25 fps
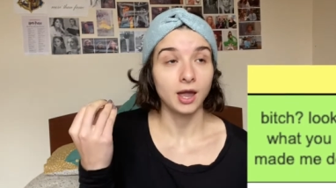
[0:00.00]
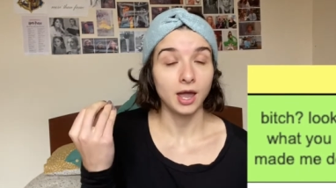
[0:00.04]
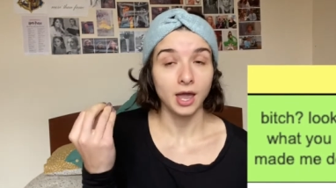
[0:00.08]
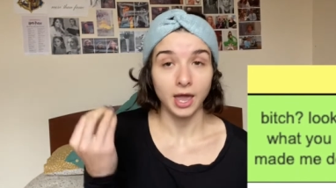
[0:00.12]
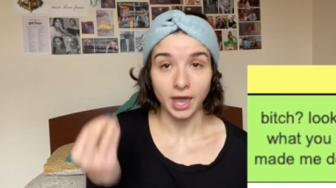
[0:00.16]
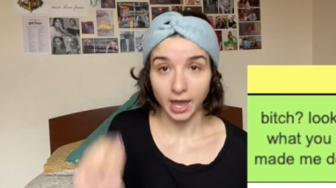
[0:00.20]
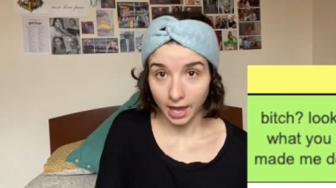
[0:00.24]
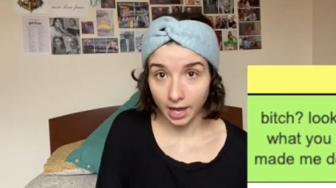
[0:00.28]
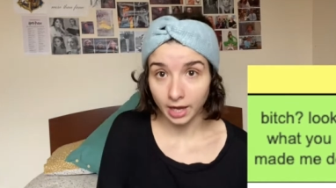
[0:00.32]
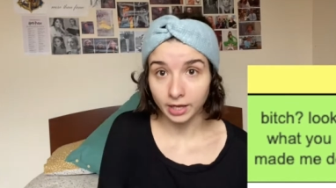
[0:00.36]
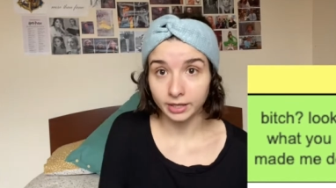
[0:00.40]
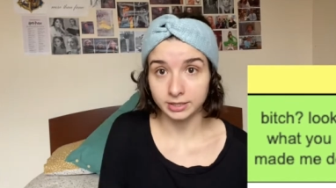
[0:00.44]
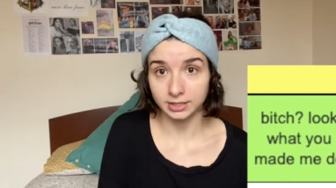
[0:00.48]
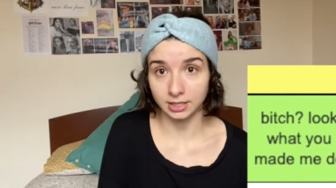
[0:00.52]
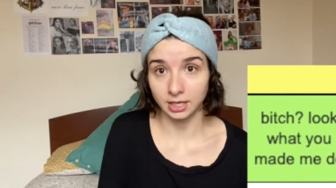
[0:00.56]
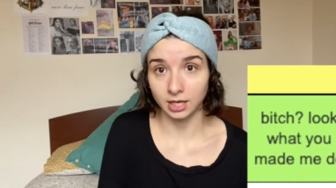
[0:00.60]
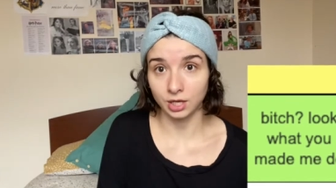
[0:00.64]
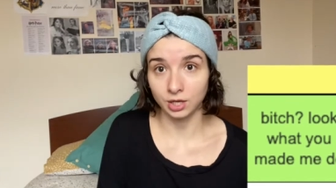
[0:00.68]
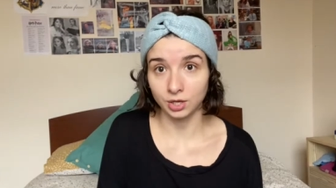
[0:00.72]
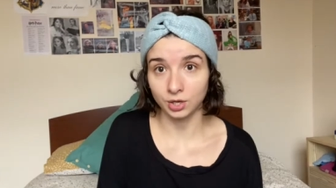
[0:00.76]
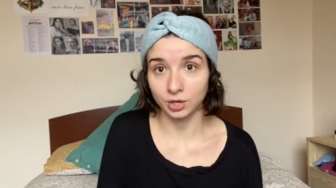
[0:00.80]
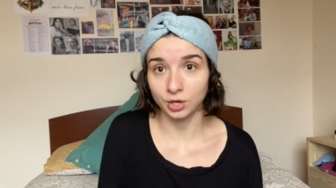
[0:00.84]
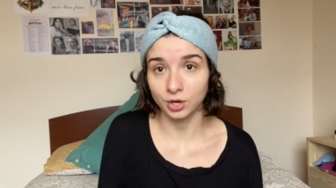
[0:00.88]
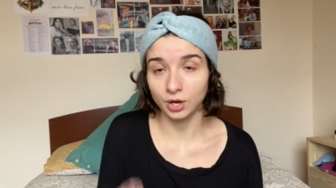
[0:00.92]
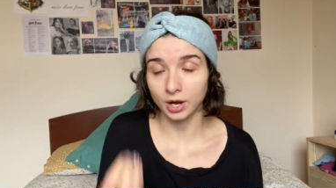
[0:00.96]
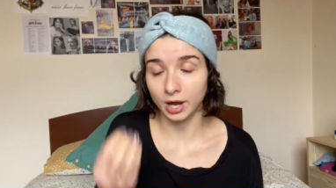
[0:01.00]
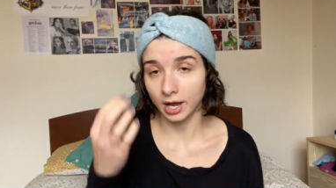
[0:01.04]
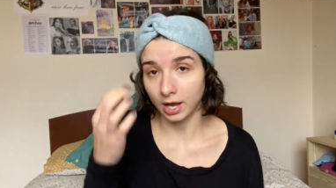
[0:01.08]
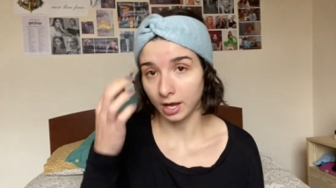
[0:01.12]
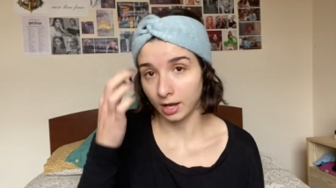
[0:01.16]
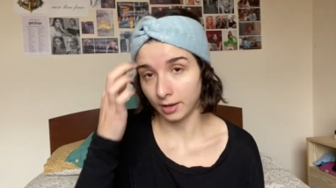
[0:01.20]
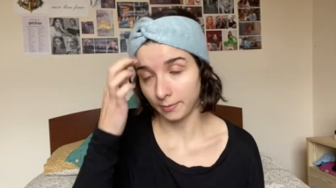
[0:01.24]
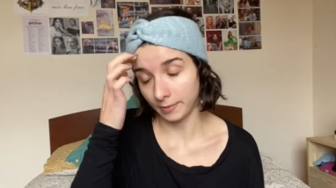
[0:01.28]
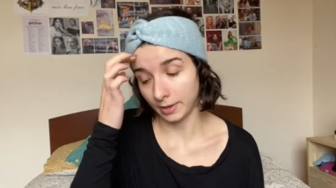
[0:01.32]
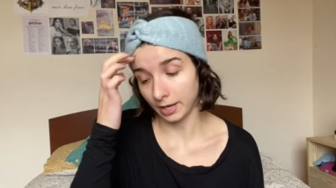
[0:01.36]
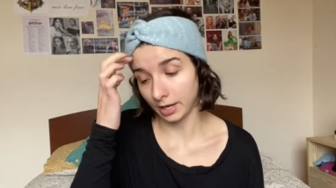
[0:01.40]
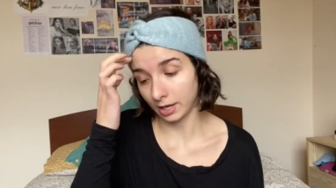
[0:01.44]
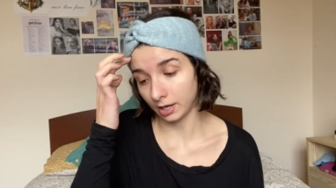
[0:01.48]
How dare you?
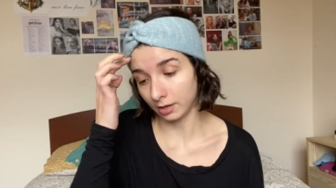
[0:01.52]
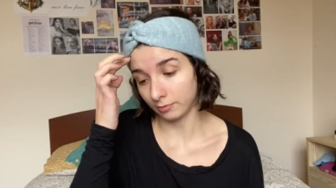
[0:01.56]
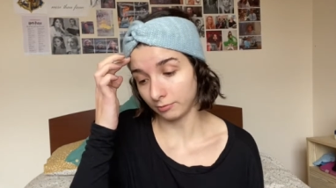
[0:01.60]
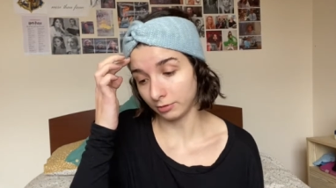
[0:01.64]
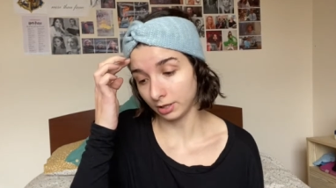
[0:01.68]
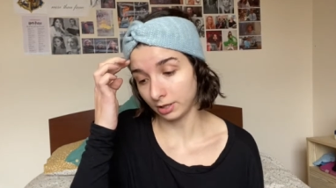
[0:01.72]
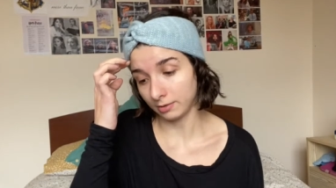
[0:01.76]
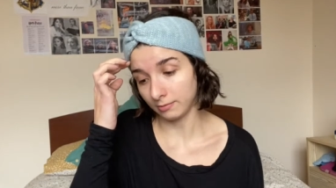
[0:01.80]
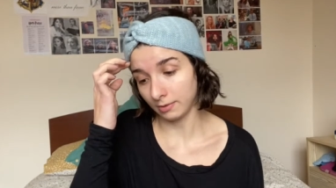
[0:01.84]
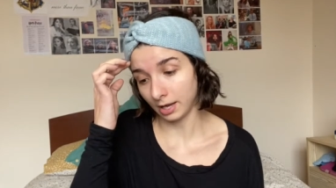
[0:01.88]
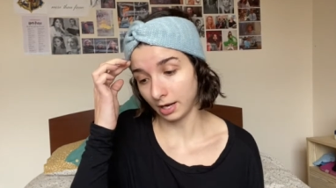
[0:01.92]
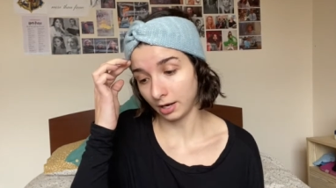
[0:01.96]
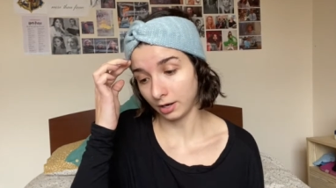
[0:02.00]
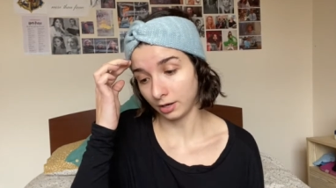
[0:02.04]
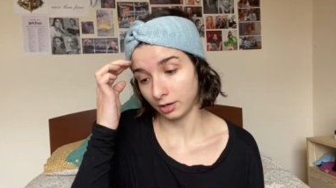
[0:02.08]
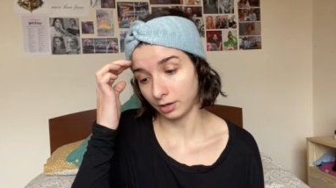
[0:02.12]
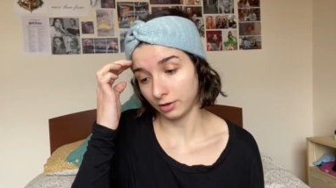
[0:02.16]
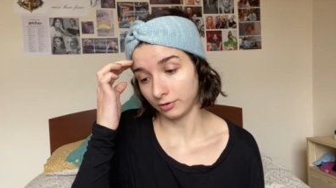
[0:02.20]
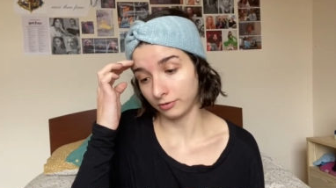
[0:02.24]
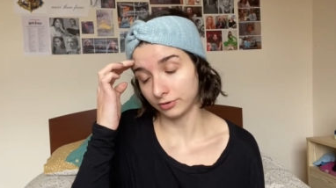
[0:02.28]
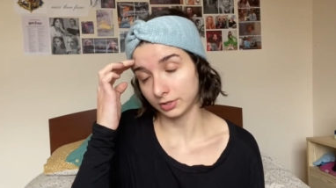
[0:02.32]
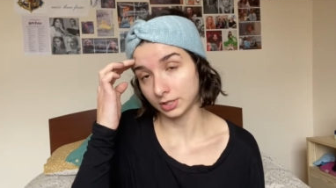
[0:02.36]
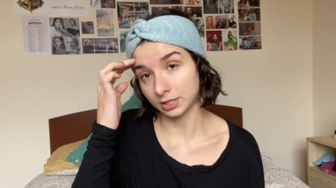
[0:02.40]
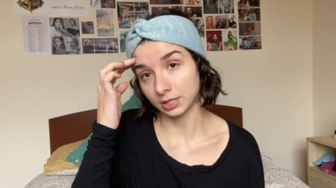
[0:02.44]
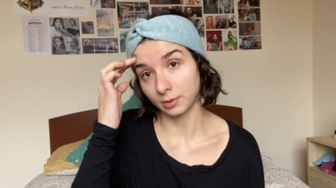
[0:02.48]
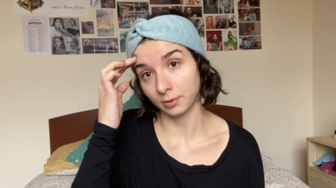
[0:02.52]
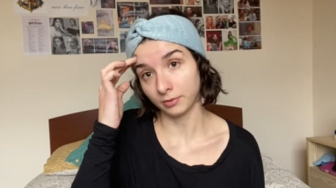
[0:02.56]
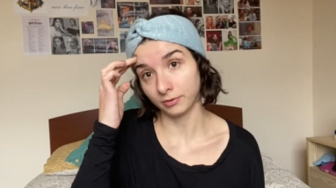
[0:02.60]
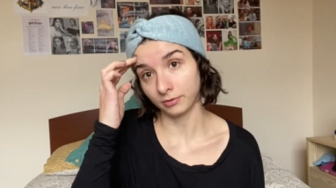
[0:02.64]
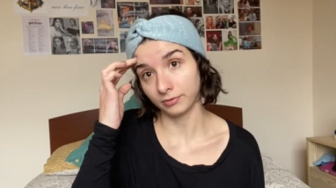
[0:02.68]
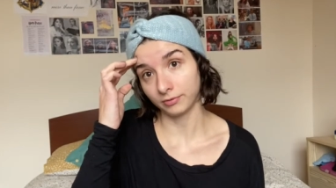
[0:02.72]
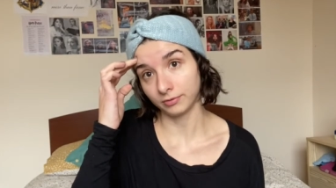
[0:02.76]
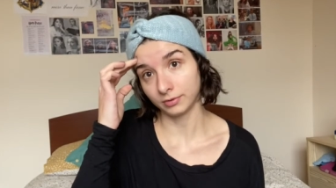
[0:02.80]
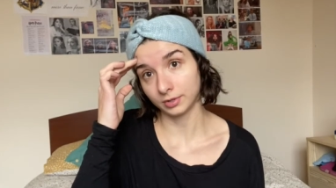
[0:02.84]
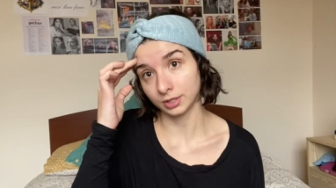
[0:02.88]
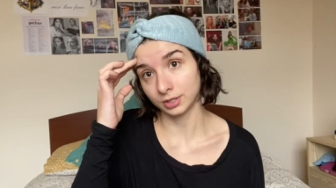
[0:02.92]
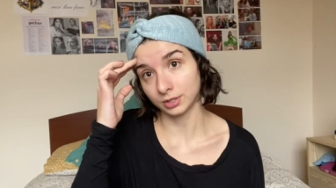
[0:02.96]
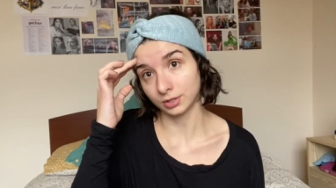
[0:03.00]
Um, and I'm really mad at her for some of
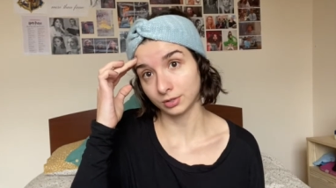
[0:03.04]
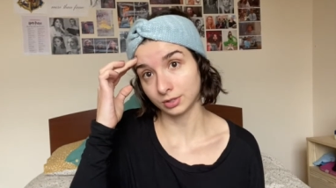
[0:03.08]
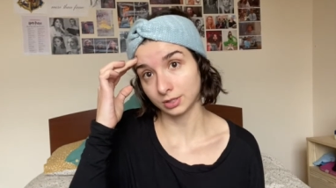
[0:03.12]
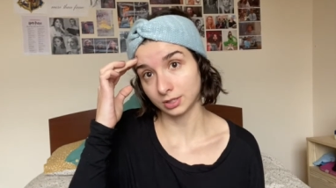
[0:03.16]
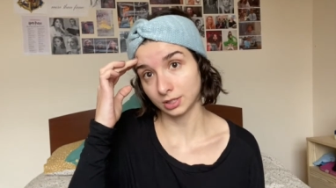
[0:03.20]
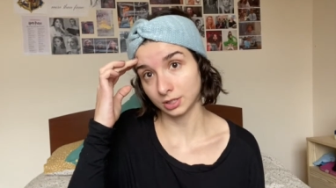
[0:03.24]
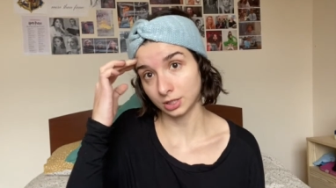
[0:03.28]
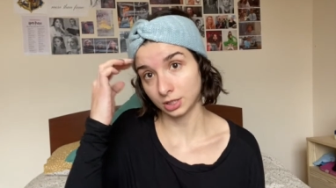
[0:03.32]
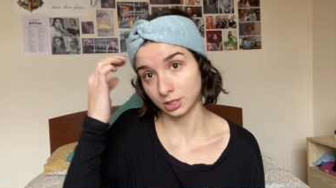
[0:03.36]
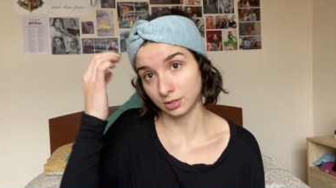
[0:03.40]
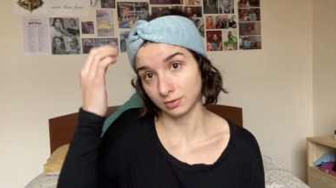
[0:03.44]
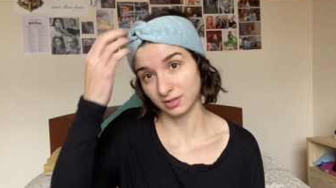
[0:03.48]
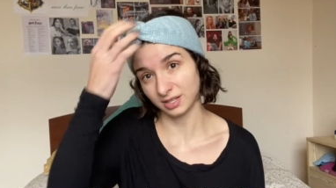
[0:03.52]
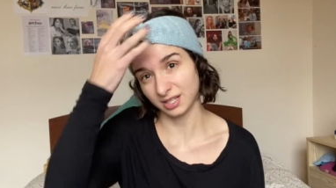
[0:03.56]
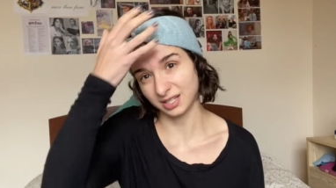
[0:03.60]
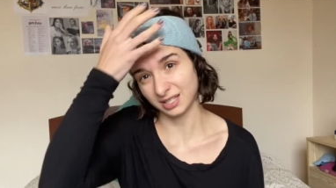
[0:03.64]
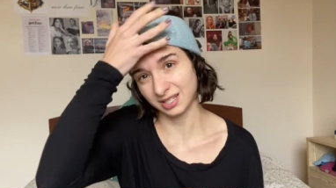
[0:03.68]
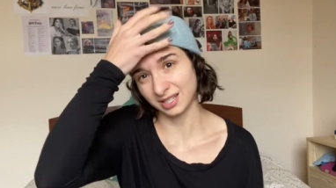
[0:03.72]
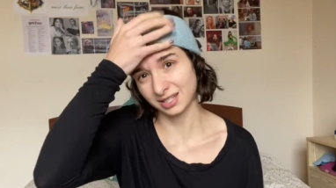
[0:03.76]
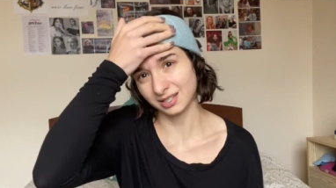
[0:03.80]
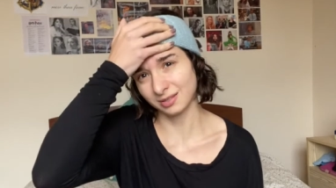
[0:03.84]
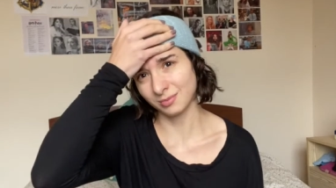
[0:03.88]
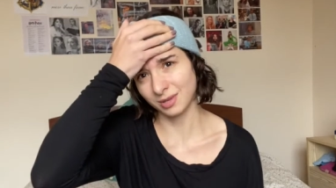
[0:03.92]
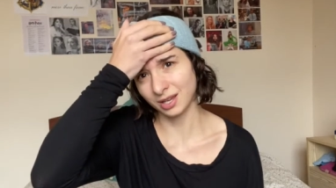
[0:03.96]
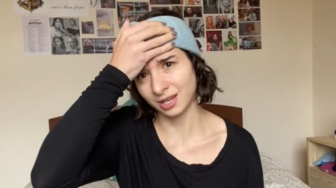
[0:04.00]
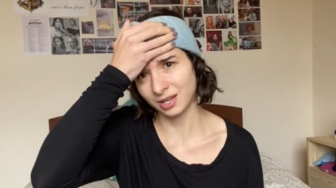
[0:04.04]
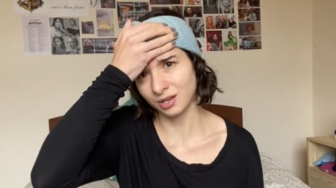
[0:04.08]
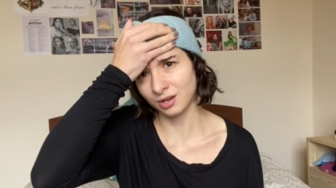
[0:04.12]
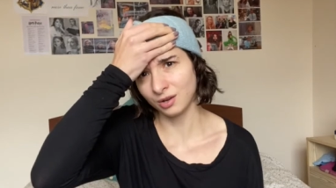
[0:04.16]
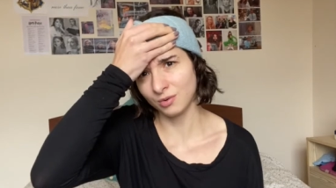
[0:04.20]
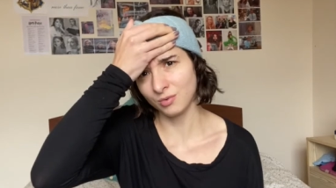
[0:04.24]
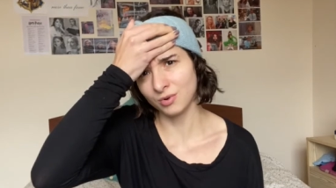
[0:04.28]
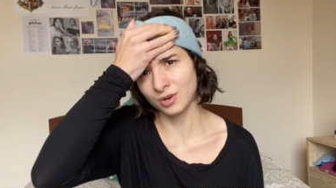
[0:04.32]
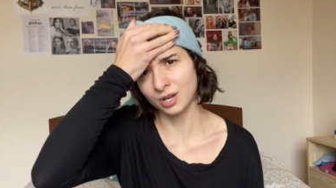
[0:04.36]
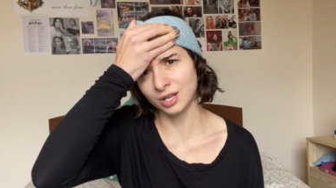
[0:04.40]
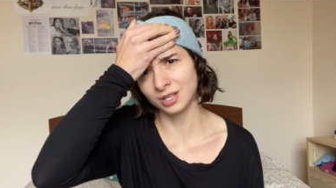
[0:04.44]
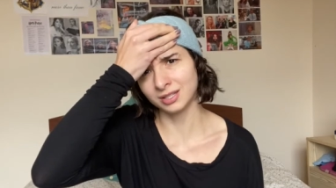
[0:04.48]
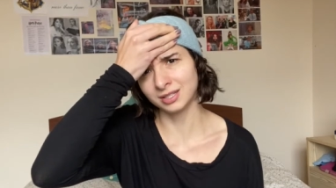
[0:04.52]
the songs that she released because I'm like, you know
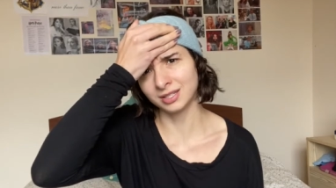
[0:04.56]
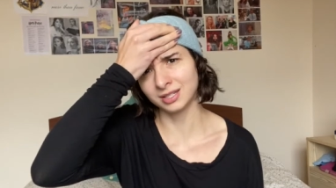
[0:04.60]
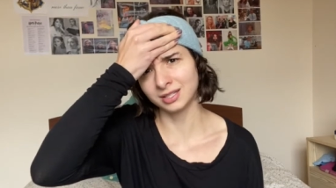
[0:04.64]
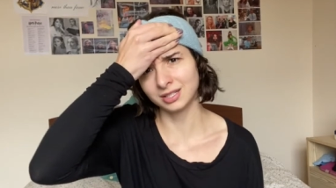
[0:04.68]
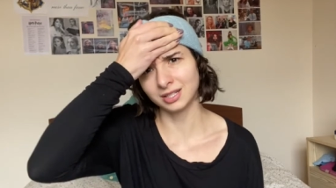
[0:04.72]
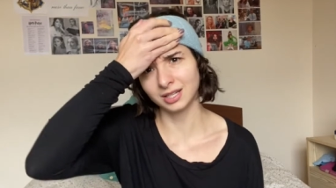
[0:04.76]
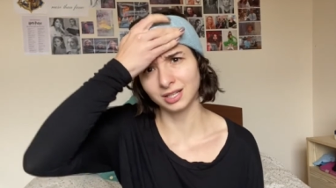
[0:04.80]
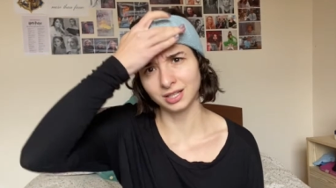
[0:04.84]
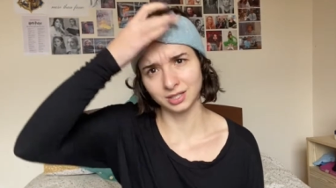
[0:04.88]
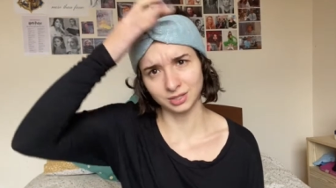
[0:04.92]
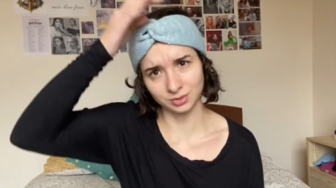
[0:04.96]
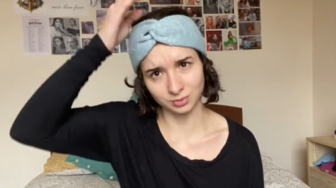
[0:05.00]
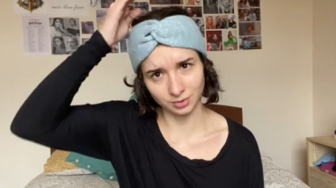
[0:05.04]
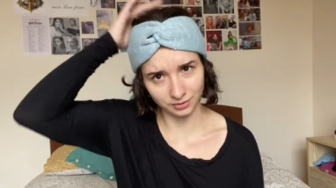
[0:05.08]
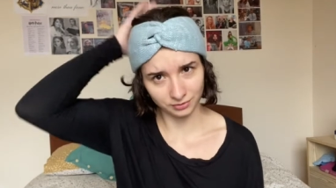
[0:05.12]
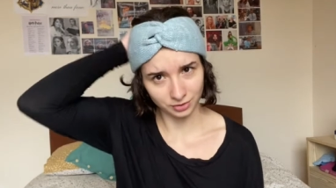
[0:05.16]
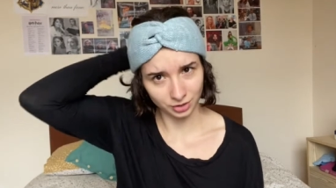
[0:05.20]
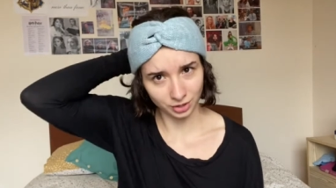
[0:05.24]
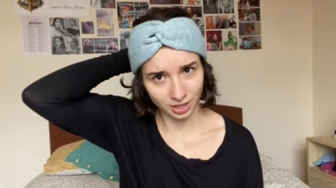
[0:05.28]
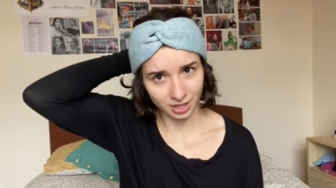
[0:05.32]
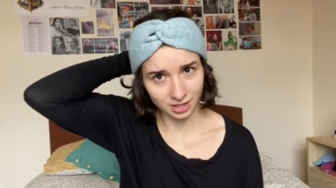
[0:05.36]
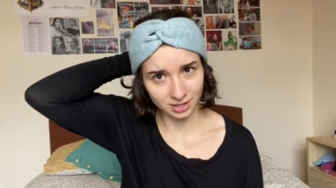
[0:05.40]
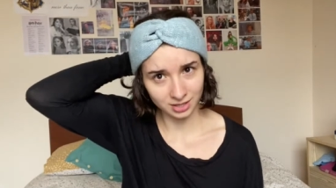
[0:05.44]
what? This is Taylor Swift, okay?